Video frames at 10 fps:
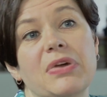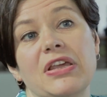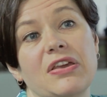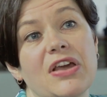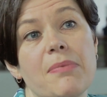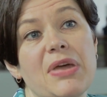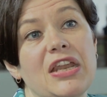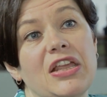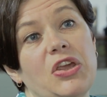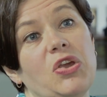but you come
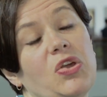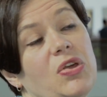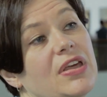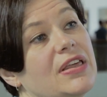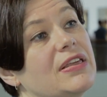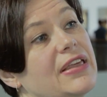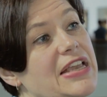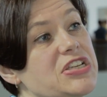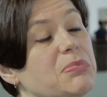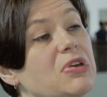in and you
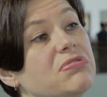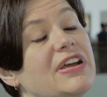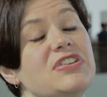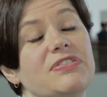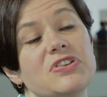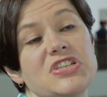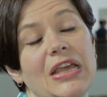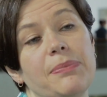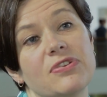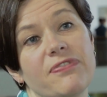get to move around different
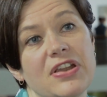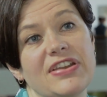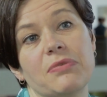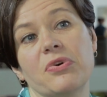teams to find out